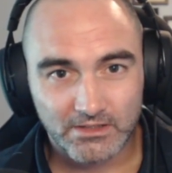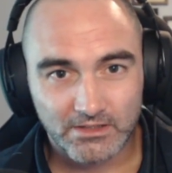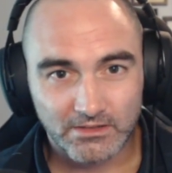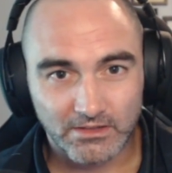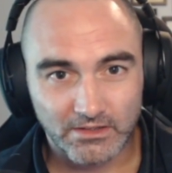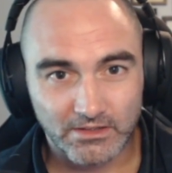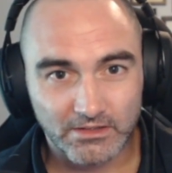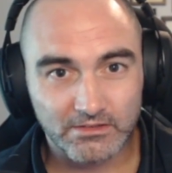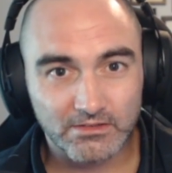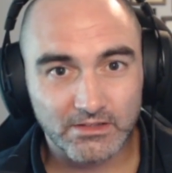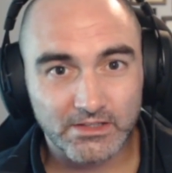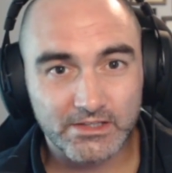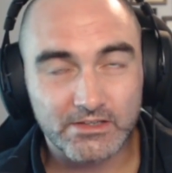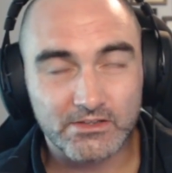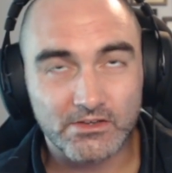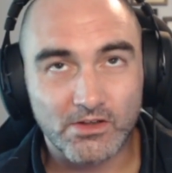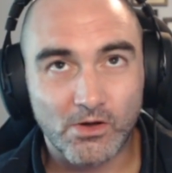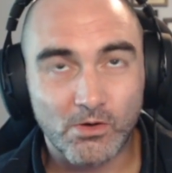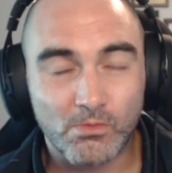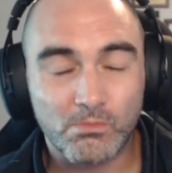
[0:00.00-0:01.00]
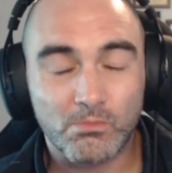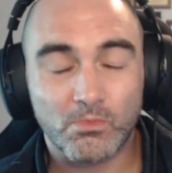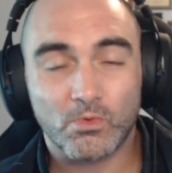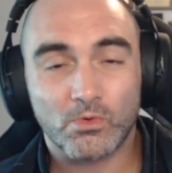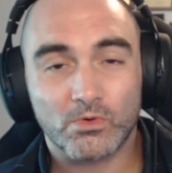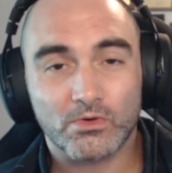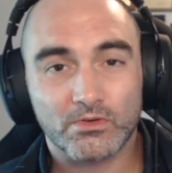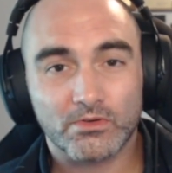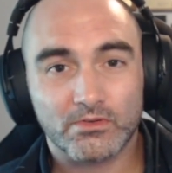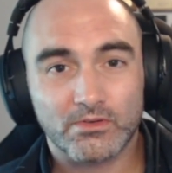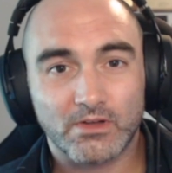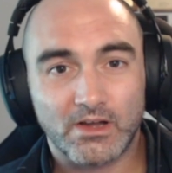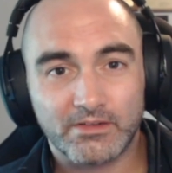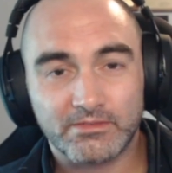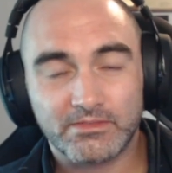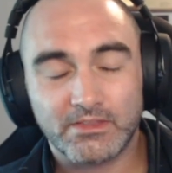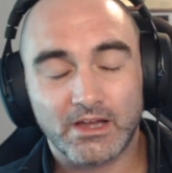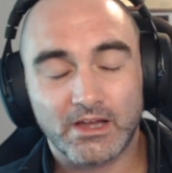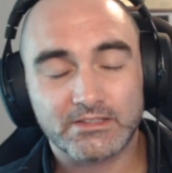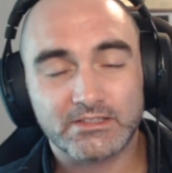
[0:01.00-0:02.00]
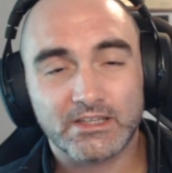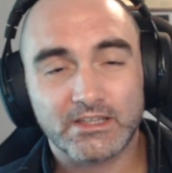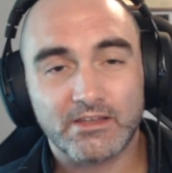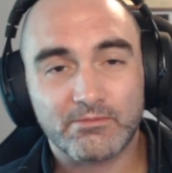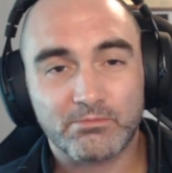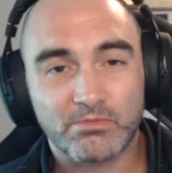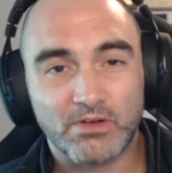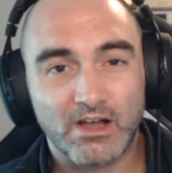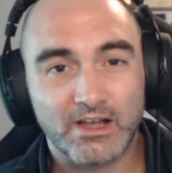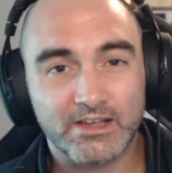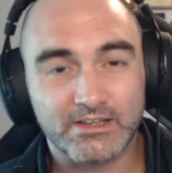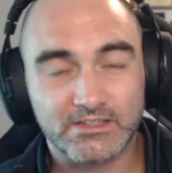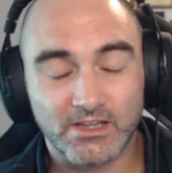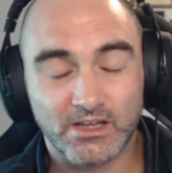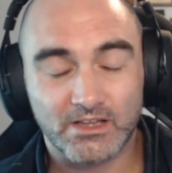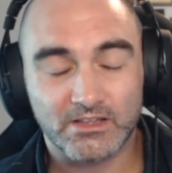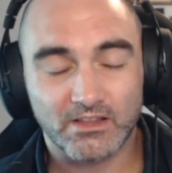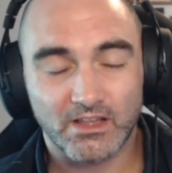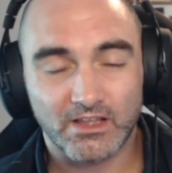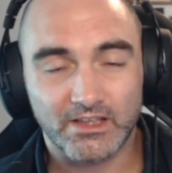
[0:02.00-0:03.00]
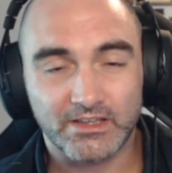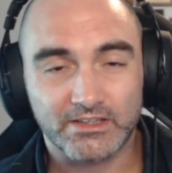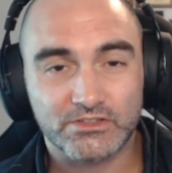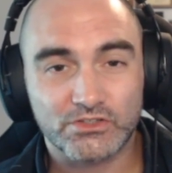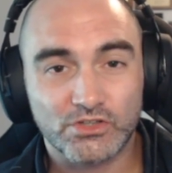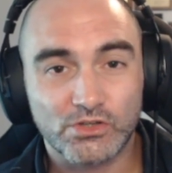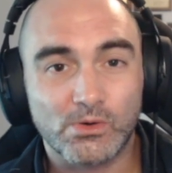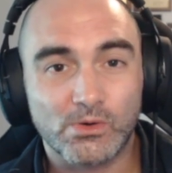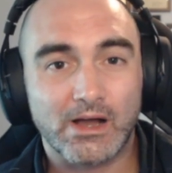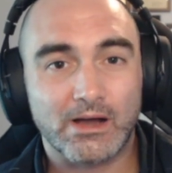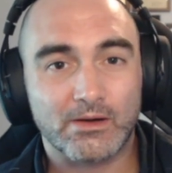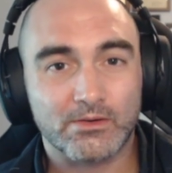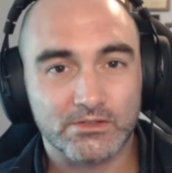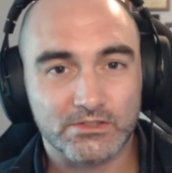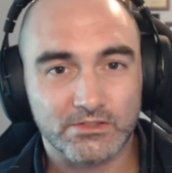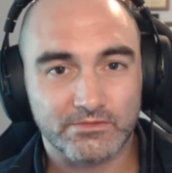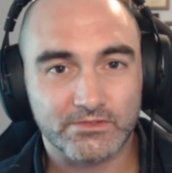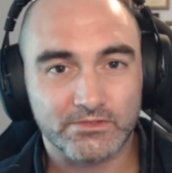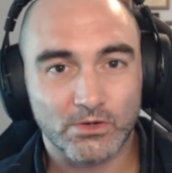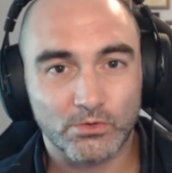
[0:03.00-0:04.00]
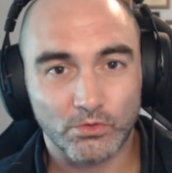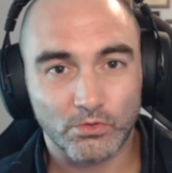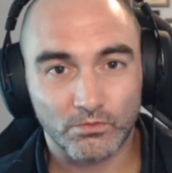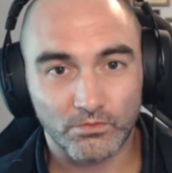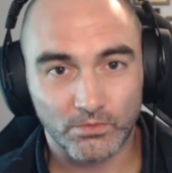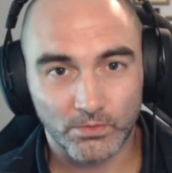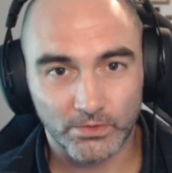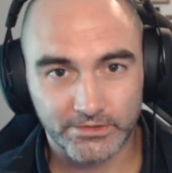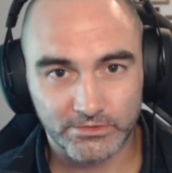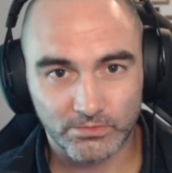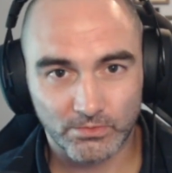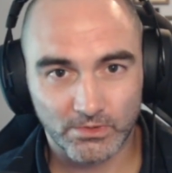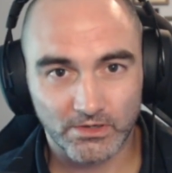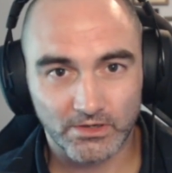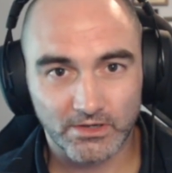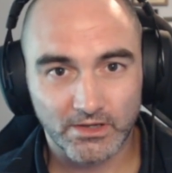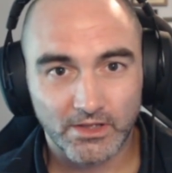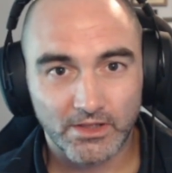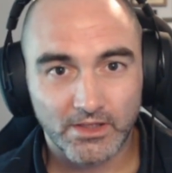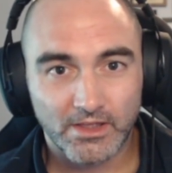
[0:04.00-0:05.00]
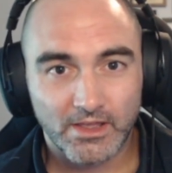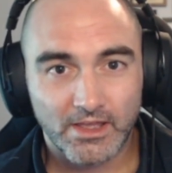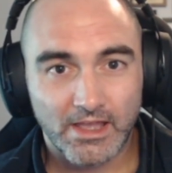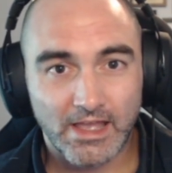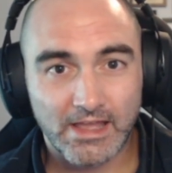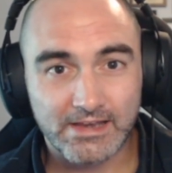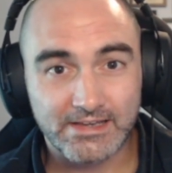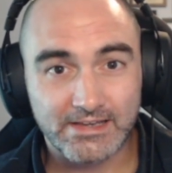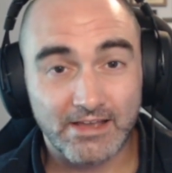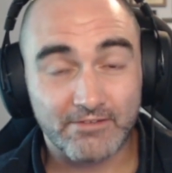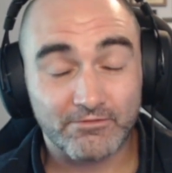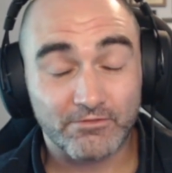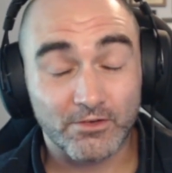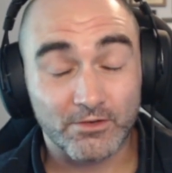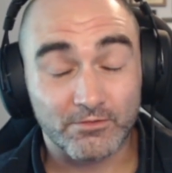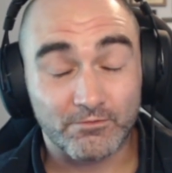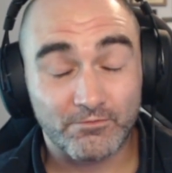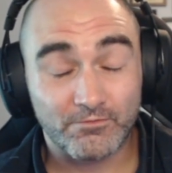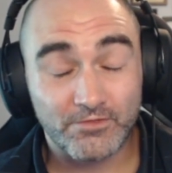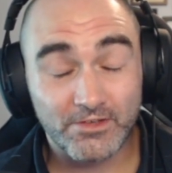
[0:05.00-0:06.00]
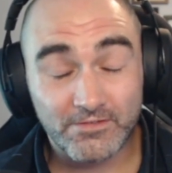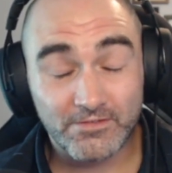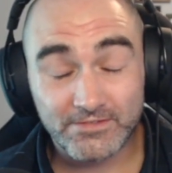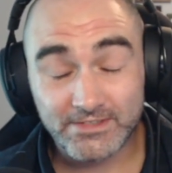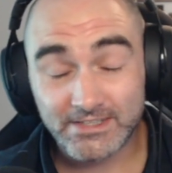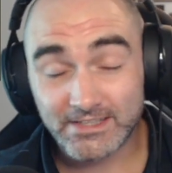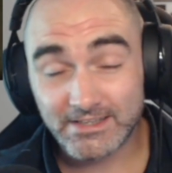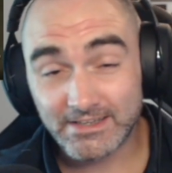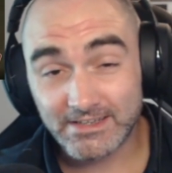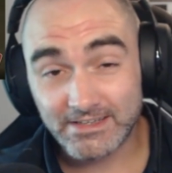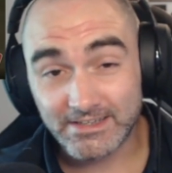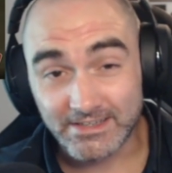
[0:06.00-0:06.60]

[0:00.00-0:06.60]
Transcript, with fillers: Literally, no more. I would say they've probably done like two hours of total voice work, and yet, for 15